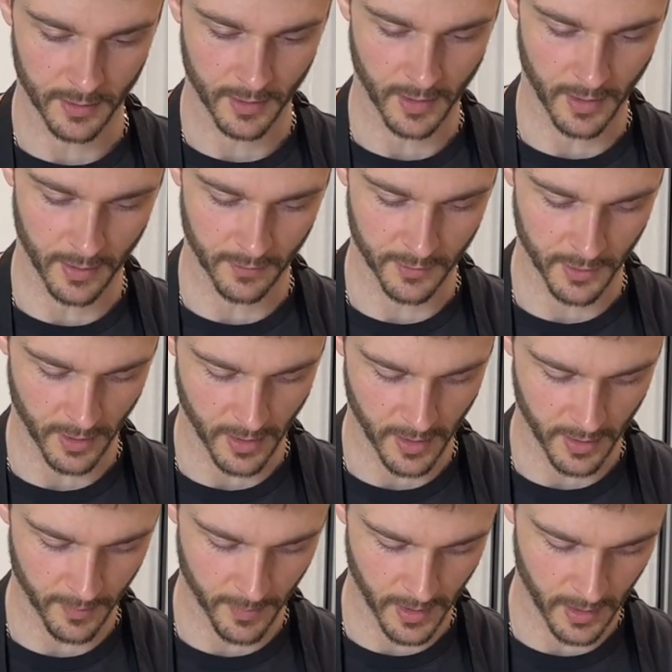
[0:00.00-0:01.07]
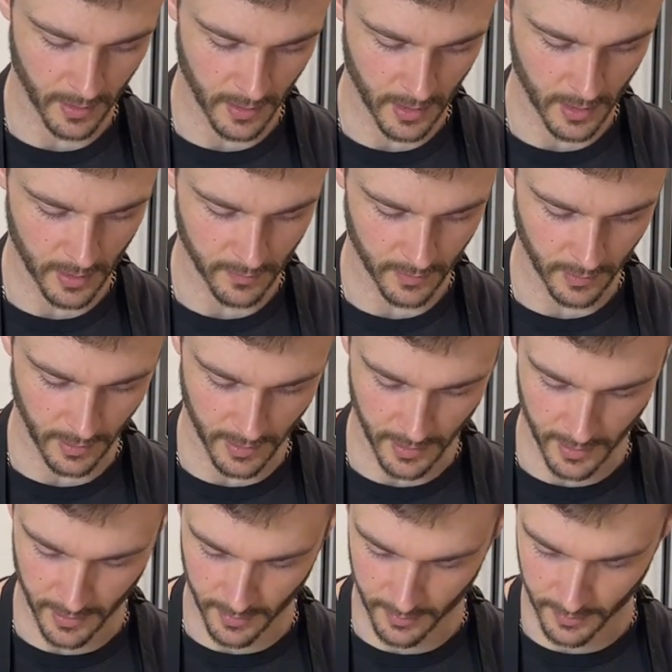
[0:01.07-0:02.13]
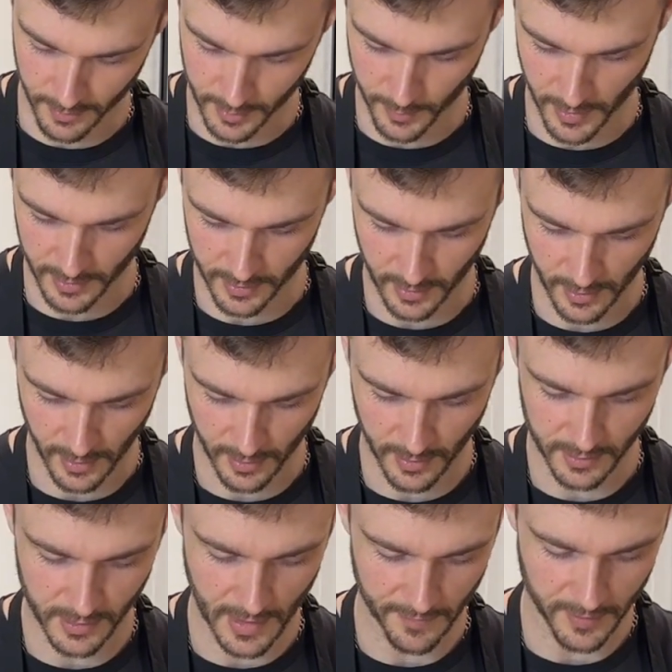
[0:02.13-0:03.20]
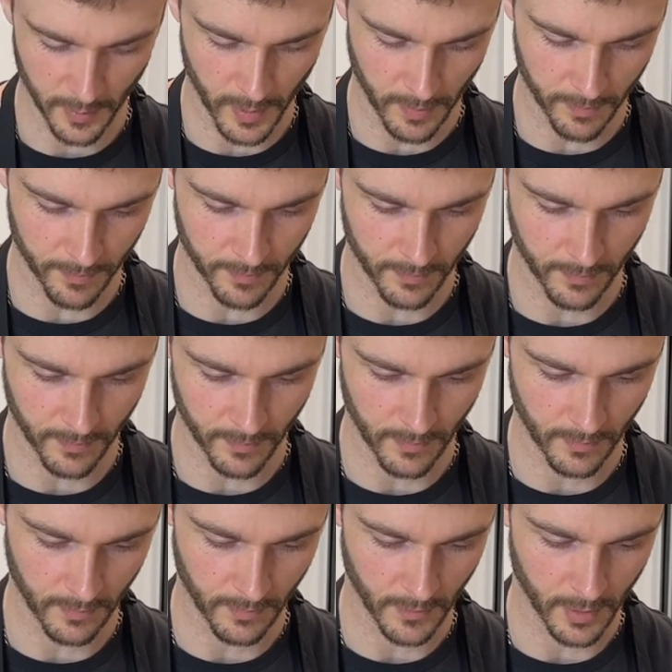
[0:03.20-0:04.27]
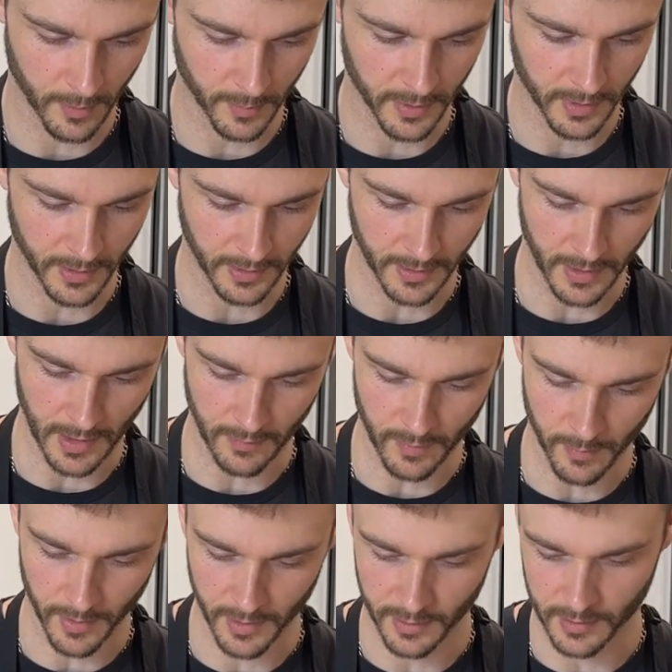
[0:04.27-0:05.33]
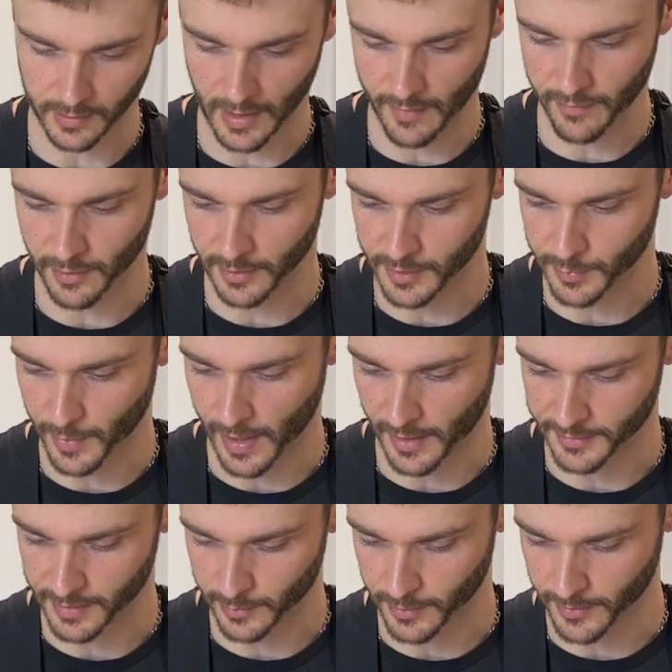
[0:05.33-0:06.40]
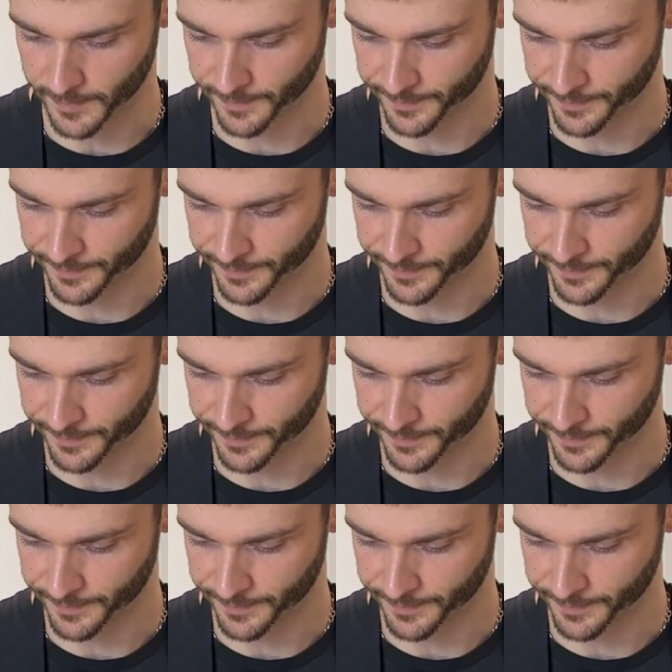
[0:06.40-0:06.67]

kind of try to make an even layer as best you can. It doesn't have to be completely even, but as level as possible.